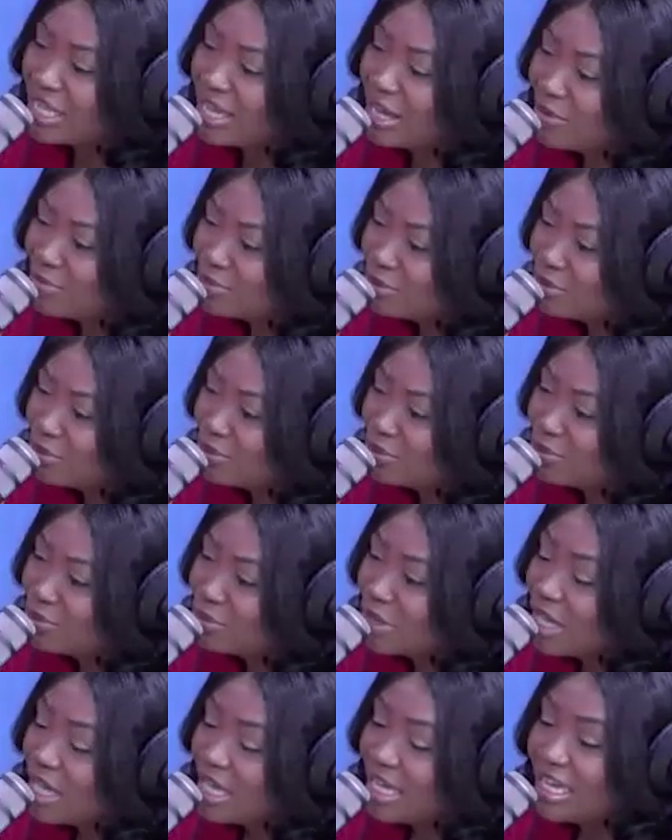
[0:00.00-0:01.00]
just helps
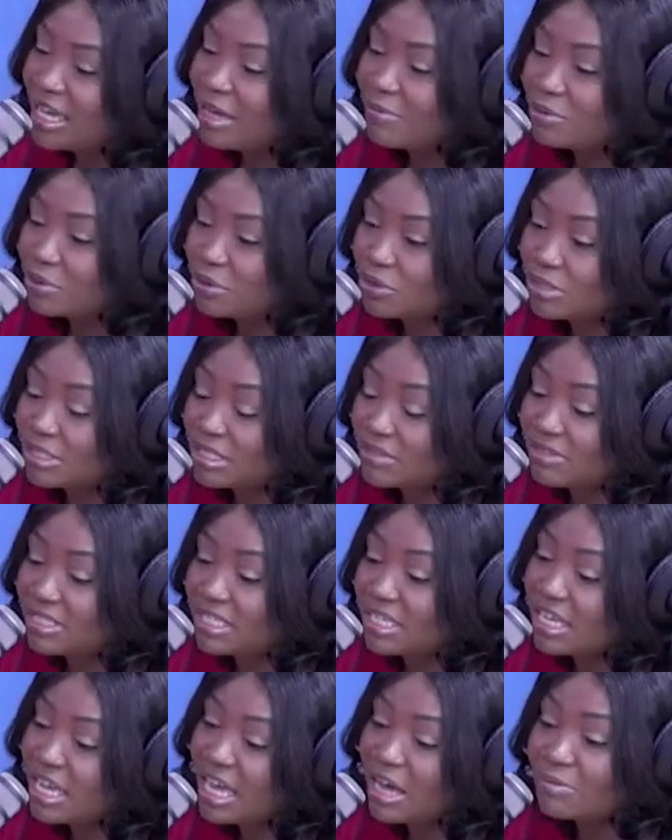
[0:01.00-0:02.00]
you. It helps your
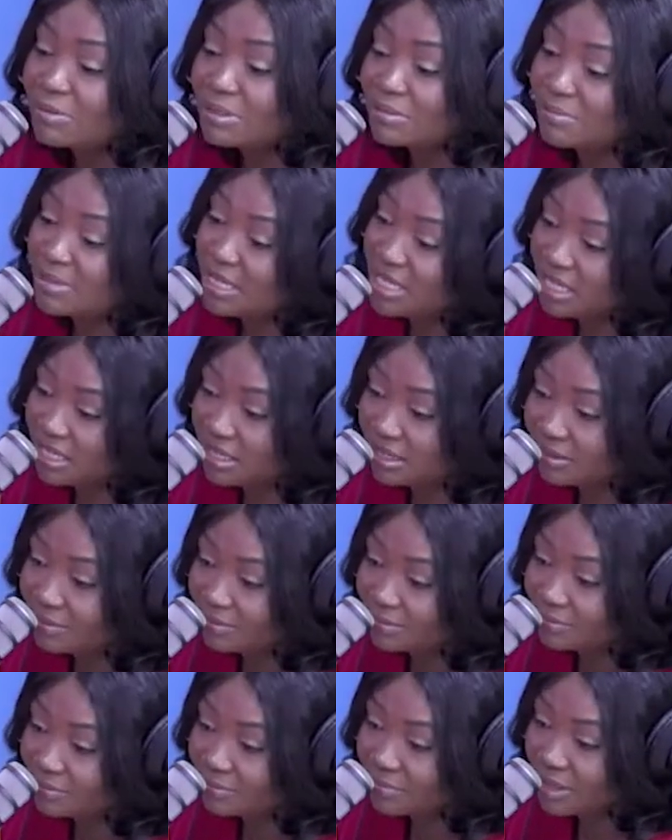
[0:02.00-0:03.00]
creativity. It helps me.
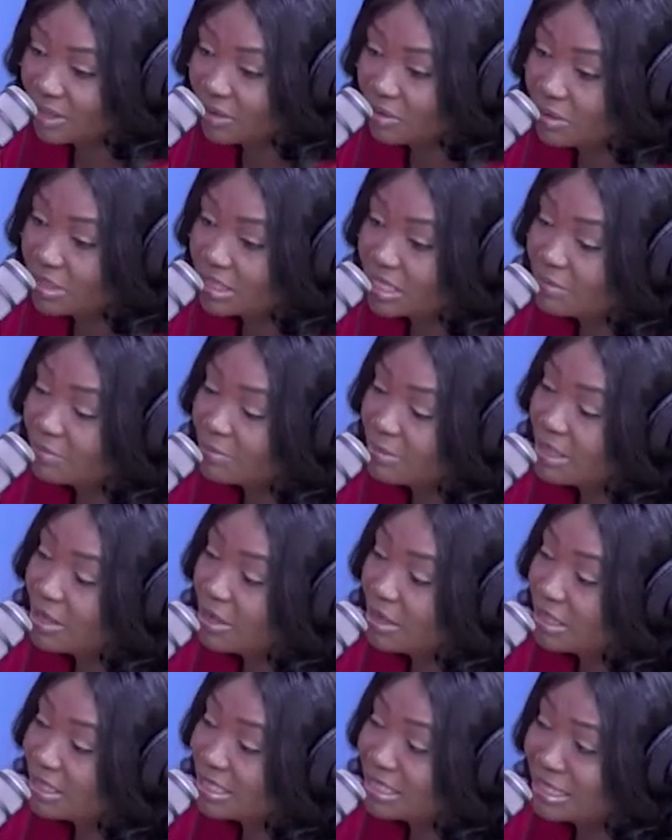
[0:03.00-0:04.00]
It
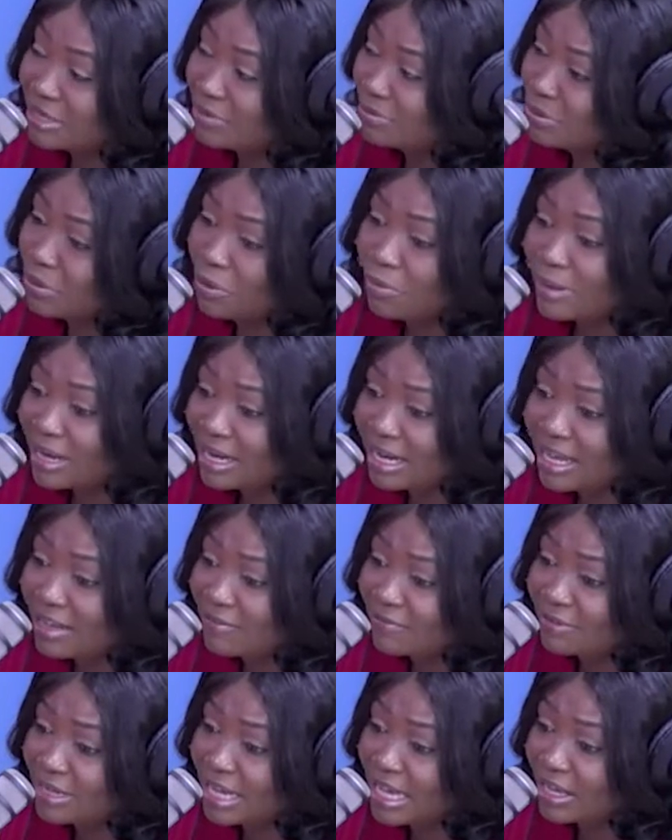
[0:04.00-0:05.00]
has helped me all my
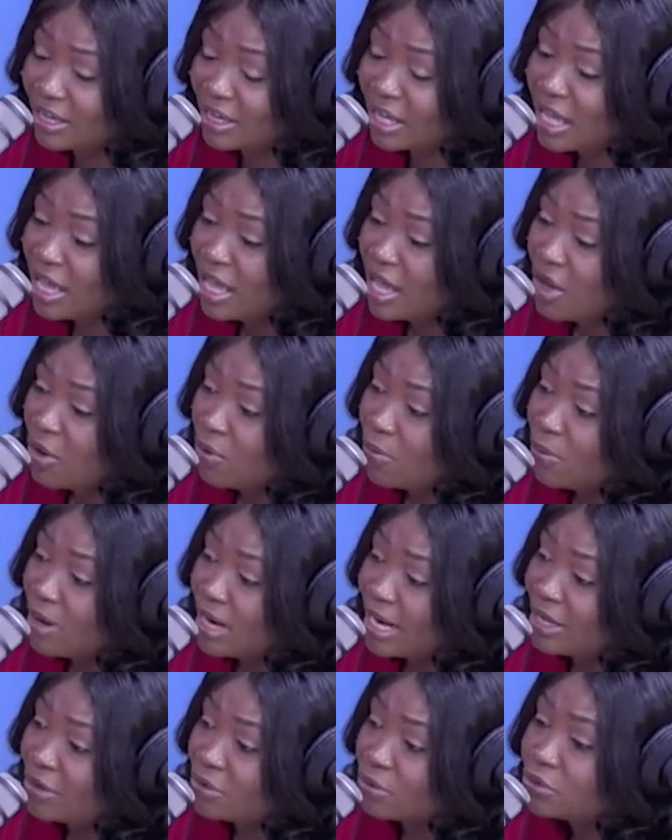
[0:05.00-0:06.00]
life. Like
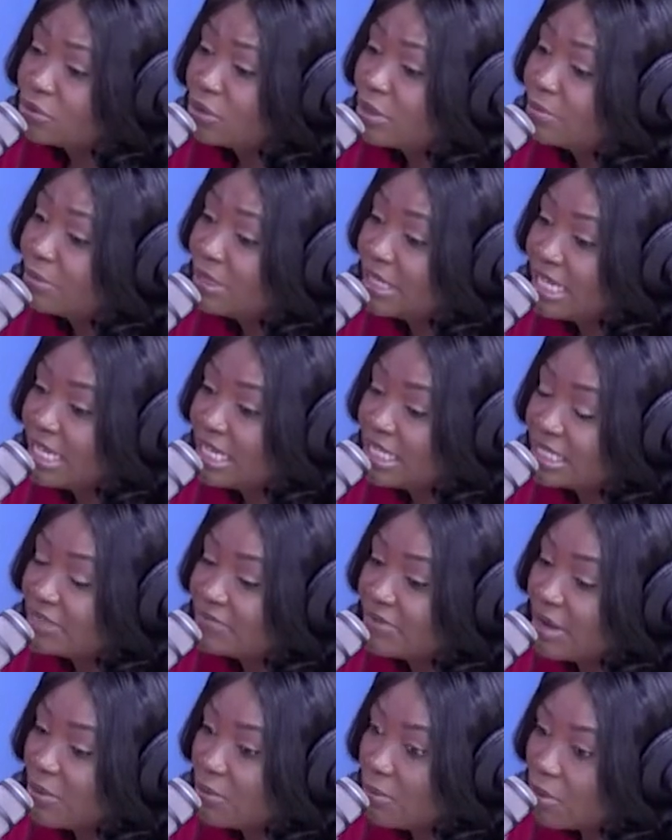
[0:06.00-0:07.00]
when I go to a
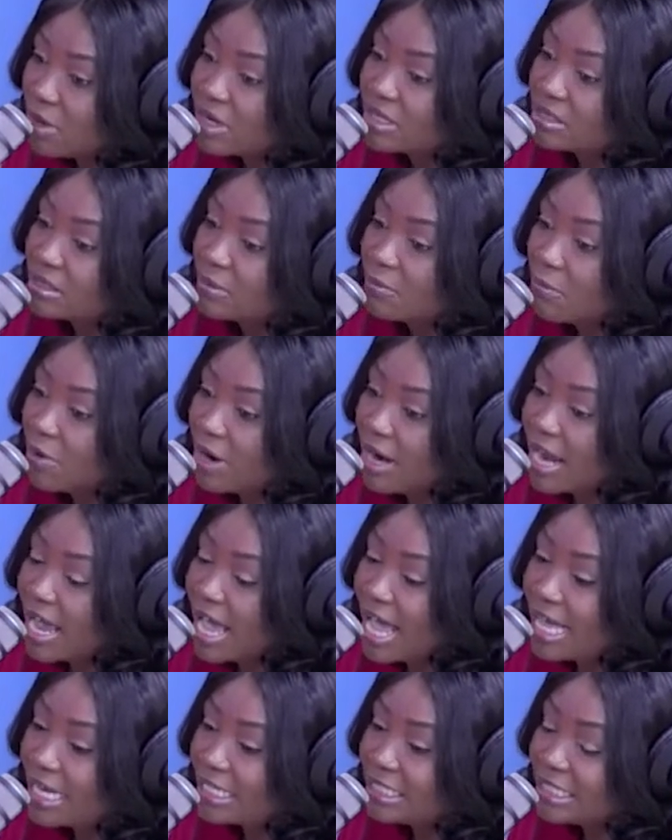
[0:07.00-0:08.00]
place, if I walk
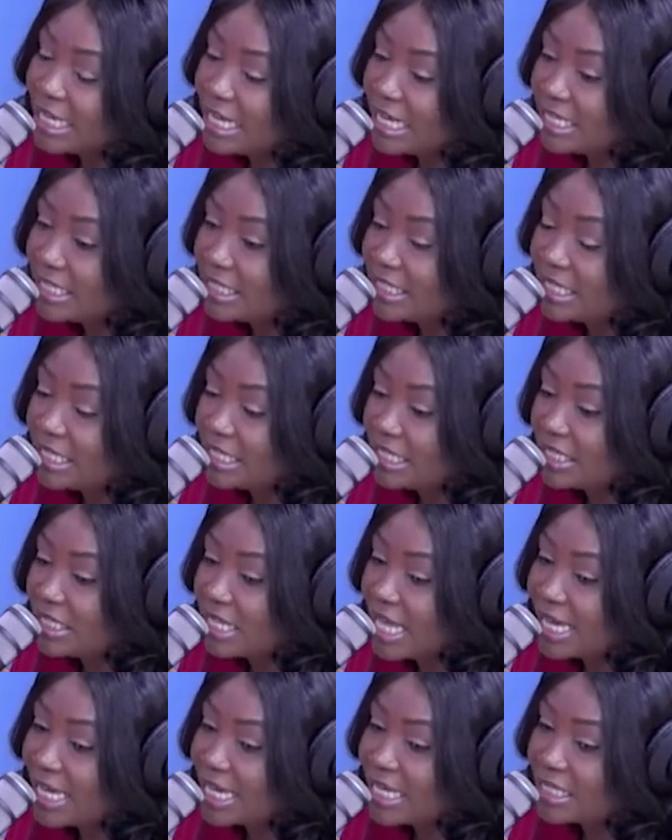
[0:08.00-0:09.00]
somewhere and there is a
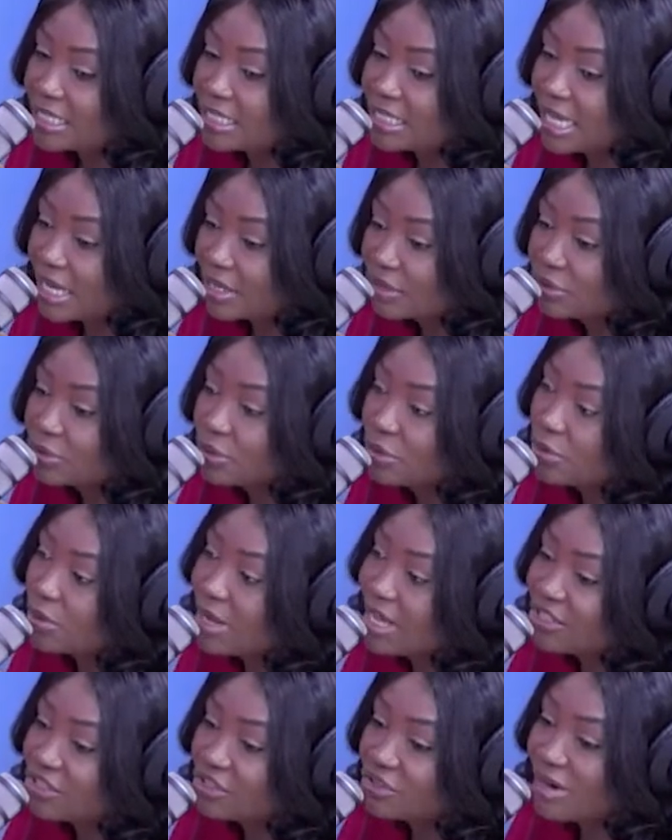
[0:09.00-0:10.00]

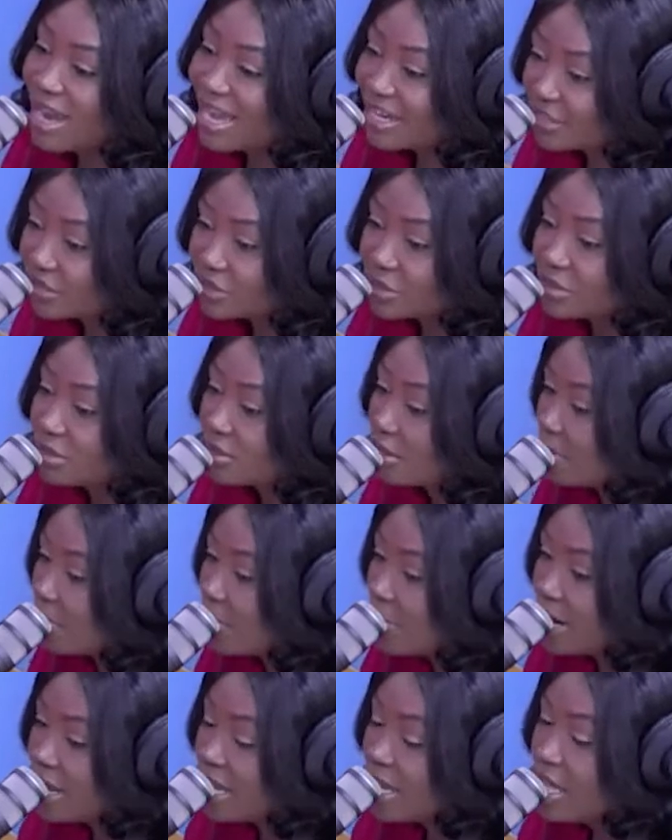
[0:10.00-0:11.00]
sexual attraction
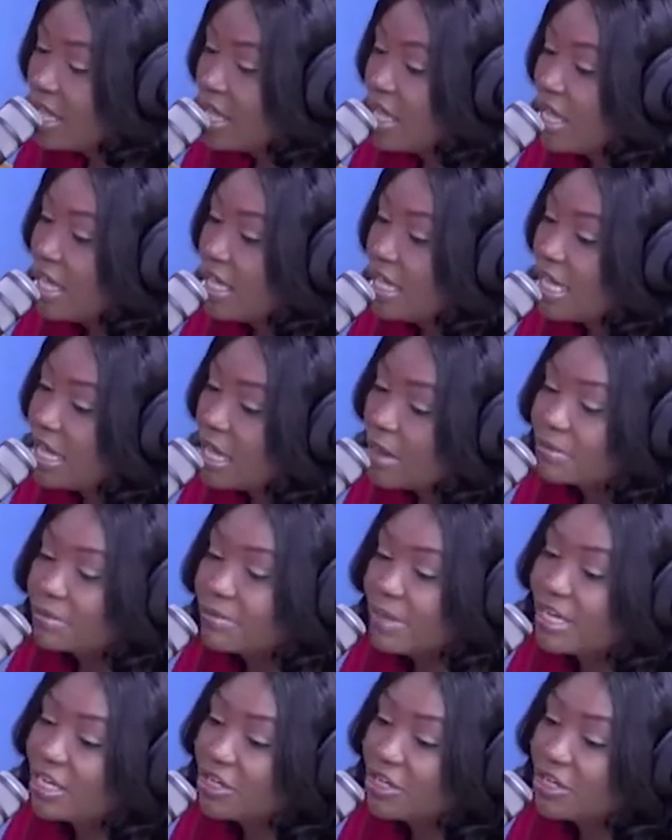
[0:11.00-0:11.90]
somewhere, it helps